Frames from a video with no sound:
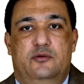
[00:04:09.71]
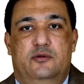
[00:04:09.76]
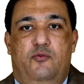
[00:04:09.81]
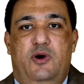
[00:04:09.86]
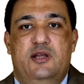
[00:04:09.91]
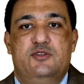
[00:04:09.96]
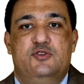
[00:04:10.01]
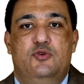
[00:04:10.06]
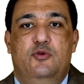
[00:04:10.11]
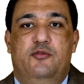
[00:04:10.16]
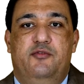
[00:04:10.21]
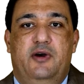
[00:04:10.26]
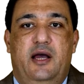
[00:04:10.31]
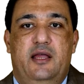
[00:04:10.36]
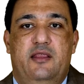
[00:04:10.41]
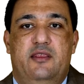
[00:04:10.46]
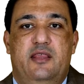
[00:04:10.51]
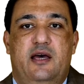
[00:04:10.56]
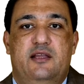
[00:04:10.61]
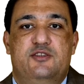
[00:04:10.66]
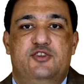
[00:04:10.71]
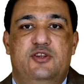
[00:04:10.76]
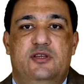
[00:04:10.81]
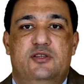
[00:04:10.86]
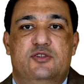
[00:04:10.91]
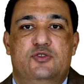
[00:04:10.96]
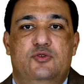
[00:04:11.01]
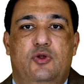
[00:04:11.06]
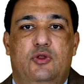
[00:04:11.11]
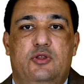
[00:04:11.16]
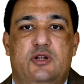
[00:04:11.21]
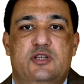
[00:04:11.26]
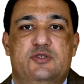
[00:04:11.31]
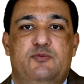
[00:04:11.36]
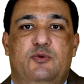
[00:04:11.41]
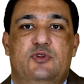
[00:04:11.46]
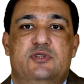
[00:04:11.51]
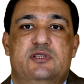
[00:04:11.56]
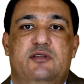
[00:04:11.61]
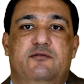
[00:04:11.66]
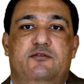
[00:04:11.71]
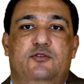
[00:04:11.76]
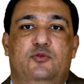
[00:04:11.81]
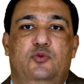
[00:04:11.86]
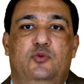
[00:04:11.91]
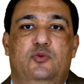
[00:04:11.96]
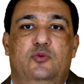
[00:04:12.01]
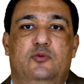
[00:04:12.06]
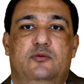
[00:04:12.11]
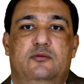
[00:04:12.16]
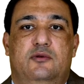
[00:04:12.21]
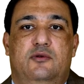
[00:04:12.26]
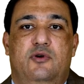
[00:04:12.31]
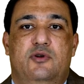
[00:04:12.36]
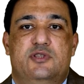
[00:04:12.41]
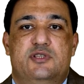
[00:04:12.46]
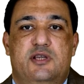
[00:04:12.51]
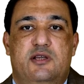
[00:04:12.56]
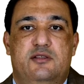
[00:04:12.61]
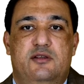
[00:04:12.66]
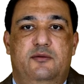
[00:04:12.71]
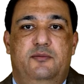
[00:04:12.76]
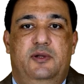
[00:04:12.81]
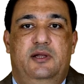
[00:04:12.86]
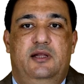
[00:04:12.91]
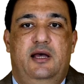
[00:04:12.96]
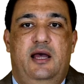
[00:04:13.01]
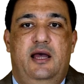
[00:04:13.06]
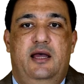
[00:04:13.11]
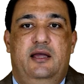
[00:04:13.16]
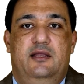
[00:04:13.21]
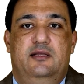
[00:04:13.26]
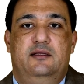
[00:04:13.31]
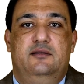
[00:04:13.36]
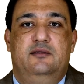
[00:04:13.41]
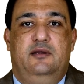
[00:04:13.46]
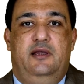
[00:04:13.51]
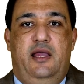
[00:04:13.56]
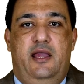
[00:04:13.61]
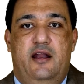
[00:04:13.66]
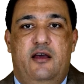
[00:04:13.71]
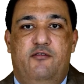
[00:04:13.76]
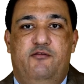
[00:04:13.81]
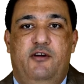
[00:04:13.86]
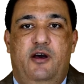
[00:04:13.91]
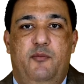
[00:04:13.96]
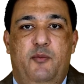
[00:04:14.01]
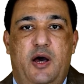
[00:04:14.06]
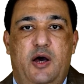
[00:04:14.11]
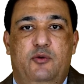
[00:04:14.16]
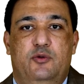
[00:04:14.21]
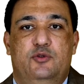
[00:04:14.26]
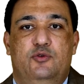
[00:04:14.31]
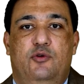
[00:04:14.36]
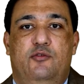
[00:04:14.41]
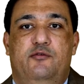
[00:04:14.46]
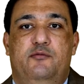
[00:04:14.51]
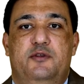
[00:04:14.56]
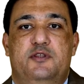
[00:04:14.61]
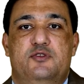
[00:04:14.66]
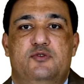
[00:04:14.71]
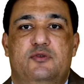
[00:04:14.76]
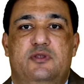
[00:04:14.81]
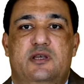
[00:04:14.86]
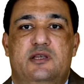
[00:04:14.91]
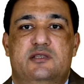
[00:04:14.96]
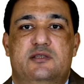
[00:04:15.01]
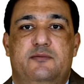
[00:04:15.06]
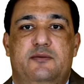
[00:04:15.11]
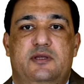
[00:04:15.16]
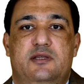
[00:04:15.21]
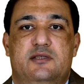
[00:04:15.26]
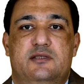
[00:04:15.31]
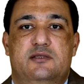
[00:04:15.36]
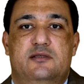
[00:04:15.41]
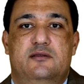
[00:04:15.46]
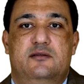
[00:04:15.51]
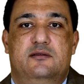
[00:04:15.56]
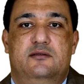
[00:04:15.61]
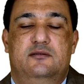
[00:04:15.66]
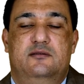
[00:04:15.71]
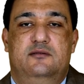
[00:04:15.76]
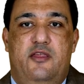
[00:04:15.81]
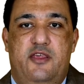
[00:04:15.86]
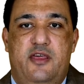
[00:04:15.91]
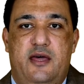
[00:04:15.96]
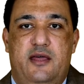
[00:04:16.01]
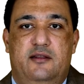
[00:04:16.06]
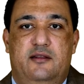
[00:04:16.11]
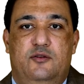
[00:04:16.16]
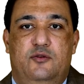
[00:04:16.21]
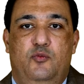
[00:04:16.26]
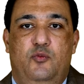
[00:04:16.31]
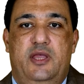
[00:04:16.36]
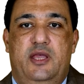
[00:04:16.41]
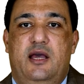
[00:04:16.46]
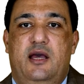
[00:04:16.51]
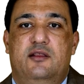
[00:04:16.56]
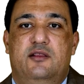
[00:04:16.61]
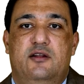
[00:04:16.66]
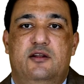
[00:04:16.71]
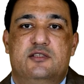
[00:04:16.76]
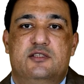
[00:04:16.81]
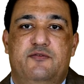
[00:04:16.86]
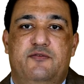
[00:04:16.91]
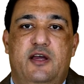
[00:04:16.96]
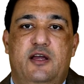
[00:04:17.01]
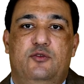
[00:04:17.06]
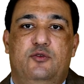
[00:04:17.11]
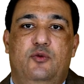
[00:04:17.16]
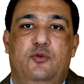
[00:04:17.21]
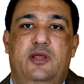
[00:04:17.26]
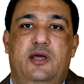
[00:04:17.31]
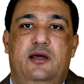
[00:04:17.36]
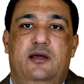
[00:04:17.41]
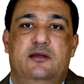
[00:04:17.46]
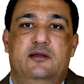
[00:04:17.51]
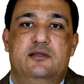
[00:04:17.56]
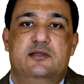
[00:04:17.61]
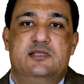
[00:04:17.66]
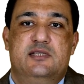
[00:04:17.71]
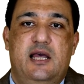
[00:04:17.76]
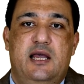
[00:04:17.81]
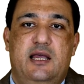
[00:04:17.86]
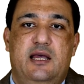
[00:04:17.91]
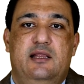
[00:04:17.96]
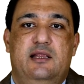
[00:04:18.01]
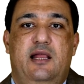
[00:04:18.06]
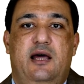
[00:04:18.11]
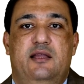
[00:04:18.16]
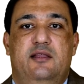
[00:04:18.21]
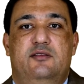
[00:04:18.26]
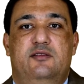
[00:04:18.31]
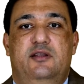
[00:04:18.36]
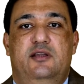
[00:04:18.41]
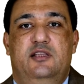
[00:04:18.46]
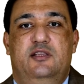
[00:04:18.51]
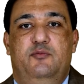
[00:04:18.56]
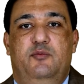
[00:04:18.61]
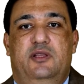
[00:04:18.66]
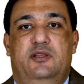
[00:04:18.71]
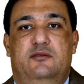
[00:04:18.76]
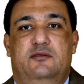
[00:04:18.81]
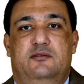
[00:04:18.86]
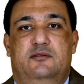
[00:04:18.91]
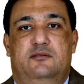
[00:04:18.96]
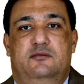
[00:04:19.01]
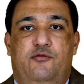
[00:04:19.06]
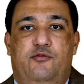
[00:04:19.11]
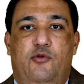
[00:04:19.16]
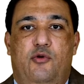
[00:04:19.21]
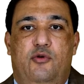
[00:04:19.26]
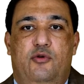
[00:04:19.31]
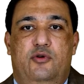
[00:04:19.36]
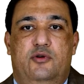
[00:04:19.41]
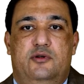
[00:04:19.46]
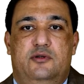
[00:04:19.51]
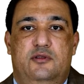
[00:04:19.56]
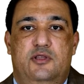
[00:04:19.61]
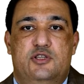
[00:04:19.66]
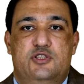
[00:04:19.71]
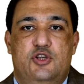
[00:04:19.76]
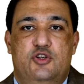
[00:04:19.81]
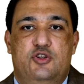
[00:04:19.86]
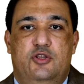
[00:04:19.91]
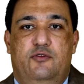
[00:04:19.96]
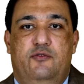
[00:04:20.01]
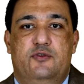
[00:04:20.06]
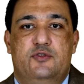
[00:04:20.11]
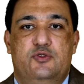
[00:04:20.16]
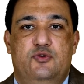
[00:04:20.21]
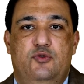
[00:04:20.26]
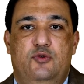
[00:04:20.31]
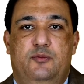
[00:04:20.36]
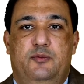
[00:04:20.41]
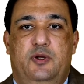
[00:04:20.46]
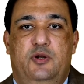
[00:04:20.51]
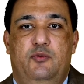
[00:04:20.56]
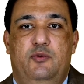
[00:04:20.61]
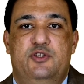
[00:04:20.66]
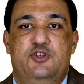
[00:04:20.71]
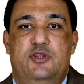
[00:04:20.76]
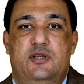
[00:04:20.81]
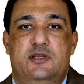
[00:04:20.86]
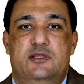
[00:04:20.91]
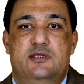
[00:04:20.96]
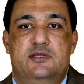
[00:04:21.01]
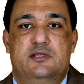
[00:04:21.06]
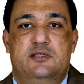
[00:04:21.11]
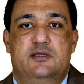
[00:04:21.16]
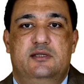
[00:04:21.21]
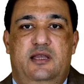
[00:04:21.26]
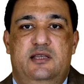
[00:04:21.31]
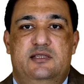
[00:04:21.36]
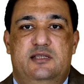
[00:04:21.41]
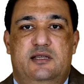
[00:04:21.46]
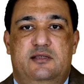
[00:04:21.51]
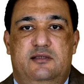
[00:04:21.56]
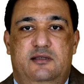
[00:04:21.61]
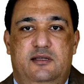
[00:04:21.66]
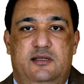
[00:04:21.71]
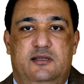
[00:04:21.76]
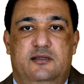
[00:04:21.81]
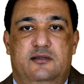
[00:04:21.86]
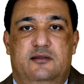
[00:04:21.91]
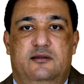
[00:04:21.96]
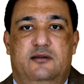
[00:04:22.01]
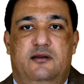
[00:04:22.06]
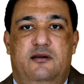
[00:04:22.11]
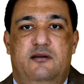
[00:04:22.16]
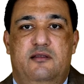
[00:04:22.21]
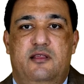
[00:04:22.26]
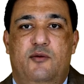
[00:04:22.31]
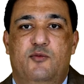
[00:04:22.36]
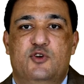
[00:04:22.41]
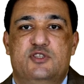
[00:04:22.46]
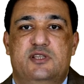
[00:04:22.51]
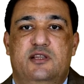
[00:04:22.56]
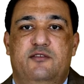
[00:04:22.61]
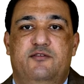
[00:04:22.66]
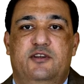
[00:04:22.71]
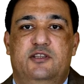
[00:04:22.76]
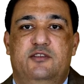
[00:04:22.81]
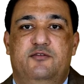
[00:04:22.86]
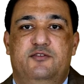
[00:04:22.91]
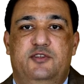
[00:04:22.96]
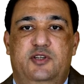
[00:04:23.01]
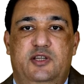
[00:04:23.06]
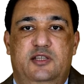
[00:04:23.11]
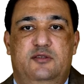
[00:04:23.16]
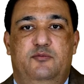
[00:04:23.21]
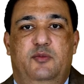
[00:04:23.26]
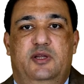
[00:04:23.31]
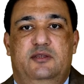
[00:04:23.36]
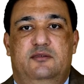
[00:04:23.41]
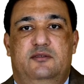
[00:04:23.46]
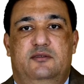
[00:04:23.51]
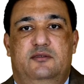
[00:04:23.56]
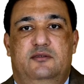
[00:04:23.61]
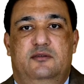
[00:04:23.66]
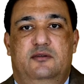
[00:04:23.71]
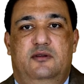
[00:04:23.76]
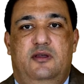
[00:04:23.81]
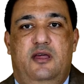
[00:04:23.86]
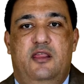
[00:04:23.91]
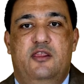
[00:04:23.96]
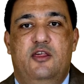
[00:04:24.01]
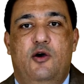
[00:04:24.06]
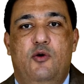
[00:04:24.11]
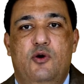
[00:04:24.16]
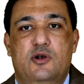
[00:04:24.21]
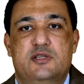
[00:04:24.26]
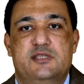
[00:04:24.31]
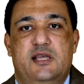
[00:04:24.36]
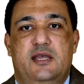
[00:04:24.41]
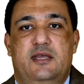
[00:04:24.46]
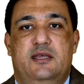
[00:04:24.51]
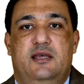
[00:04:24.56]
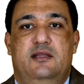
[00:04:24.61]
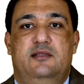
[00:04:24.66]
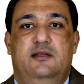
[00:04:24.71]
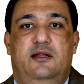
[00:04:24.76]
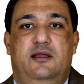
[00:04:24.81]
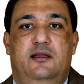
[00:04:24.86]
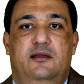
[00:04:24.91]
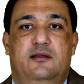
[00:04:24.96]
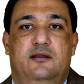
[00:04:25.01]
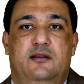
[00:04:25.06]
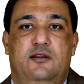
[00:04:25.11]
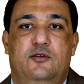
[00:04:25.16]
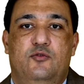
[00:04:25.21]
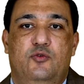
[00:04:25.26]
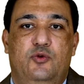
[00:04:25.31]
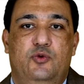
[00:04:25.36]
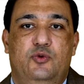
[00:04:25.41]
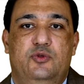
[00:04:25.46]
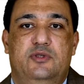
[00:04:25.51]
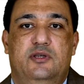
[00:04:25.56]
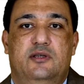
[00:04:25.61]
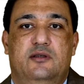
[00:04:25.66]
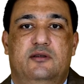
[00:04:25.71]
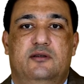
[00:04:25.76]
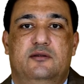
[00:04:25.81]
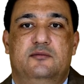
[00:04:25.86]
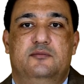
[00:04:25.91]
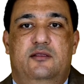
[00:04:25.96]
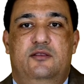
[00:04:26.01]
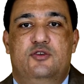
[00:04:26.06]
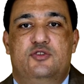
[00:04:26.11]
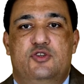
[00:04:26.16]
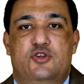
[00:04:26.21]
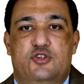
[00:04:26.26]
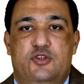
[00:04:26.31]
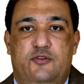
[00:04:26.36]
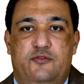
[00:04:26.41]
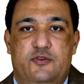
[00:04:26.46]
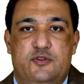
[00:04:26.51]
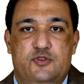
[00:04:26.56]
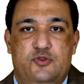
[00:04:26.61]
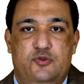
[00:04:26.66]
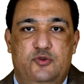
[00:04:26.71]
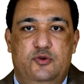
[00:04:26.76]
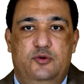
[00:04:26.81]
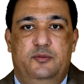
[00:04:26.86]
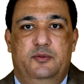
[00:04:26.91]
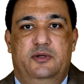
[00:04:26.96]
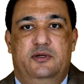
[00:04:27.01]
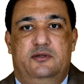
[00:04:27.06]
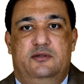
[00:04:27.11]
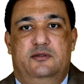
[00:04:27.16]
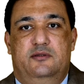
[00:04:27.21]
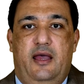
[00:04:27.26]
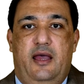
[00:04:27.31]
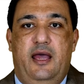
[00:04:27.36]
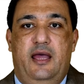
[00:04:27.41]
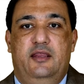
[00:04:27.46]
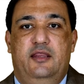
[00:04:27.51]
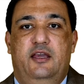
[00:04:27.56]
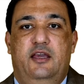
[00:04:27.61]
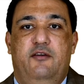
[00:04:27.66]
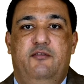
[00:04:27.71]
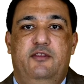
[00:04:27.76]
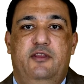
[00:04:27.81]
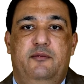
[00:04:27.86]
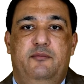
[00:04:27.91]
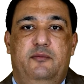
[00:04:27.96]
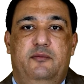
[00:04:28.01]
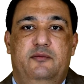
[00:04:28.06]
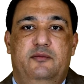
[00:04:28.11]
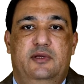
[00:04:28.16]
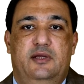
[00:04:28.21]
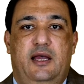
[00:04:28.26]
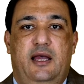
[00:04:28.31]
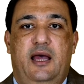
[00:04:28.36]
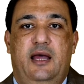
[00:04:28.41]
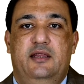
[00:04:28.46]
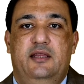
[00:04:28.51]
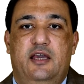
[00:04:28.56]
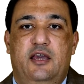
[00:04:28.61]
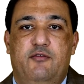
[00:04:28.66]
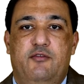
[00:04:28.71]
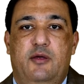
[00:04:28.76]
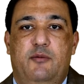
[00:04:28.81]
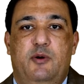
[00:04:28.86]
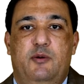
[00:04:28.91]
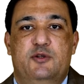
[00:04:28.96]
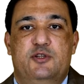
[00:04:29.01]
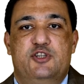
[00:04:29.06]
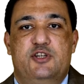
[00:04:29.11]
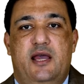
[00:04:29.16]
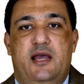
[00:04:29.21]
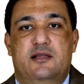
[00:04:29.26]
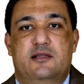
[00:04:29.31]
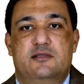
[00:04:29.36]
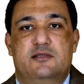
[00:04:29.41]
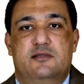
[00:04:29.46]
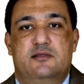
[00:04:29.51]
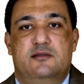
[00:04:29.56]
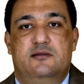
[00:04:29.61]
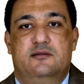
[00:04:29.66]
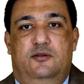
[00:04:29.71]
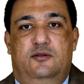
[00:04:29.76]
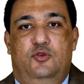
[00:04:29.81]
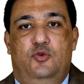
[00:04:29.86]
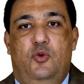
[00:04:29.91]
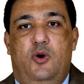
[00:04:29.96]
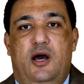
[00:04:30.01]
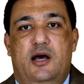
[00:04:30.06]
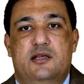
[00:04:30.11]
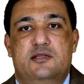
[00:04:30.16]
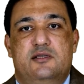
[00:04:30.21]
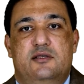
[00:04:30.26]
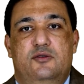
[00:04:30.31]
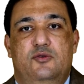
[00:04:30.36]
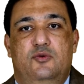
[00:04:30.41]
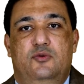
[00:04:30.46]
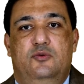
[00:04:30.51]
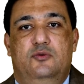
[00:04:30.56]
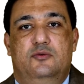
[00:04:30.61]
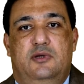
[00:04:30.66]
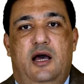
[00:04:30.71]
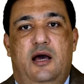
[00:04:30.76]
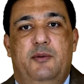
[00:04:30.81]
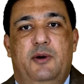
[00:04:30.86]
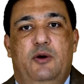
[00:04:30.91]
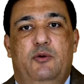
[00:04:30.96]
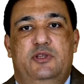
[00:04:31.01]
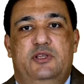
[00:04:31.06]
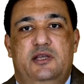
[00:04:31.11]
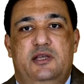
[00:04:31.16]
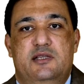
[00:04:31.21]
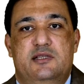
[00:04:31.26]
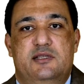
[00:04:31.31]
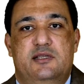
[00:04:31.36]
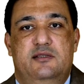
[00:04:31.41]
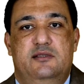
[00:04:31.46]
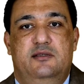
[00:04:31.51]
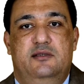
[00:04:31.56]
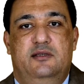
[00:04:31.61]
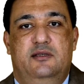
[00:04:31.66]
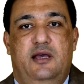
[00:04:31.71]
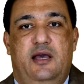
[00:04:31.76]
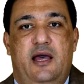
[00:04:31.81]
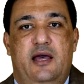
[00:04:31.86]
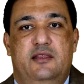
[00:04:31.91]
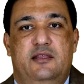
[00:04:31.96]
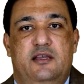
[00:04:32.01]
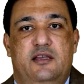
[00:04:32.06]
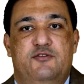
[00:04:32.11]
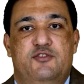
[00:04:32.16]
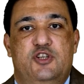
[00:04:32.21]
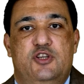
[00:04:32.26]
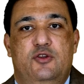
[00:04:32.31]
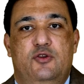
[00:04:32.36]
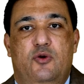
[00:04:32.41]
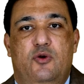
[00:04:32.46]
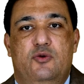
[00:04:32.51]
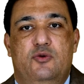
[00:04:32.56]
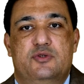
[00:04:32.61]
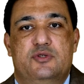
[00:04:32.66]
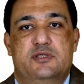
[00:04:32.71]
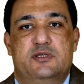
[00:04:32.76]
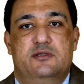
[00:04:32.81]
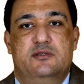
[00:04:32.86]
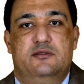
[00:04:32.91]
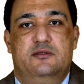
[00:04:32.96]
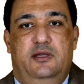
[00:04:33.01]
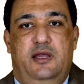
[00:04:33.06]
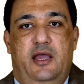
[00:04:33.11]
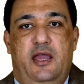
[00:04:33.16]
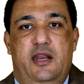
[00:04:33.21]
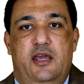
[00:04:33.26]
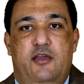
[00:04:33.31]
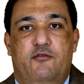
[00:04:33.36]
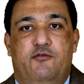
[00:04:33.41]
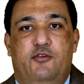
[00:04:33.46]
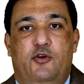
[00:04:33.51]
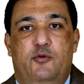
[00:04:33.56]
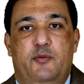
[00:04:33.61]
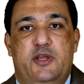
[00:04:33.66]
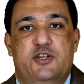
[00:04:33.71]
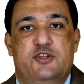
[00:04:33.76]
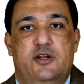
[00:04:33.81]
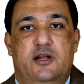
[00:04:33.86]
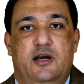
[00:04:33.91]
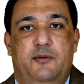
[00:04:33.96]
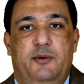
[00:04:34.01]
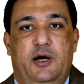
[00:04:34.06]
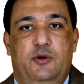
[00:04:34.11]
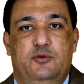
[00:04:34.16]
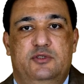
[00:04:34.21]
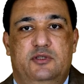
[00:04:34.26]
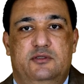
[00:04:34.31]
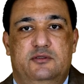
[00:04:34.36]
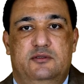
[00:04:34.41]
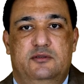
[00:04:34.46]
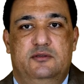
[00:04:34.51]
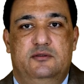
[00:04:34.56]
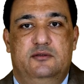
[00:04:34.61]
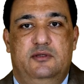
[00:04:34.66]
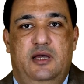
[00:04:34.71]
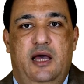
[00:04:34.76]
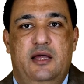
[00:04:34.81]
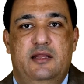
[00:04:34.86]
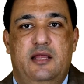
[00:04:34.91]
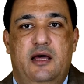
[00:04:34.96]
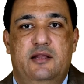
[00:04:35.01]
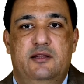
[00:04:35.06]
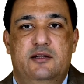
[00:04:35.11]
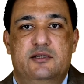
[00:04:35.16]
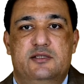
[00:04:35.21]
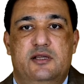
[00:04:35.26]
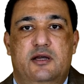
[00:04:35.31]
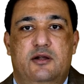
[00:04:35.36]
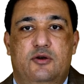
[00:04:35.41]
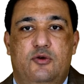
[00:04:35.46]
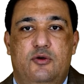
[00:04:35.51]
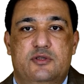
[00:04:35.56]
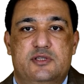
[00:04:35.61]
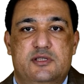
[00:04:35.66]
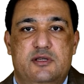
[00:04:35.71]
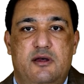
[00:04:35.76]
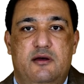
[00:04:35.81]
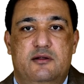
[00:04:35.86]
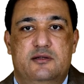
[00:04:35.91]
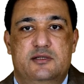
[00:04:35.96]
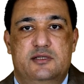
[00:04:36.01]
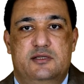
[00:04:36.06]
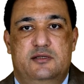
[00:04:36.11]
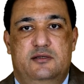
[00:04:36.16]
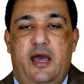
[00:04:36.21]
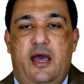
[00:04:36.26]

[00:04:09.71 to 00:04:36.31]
Once you find that she is not responsive to considerable and enough amount of benzodiazepines, then we can transfer to the second-line treatment for dissociative stupor, which is ECT, the most effective treatment in the whole psychiatry, including dissociative stupor, and give the mom a chance to ask you about ECT and if she knows any information about it and address her concerns.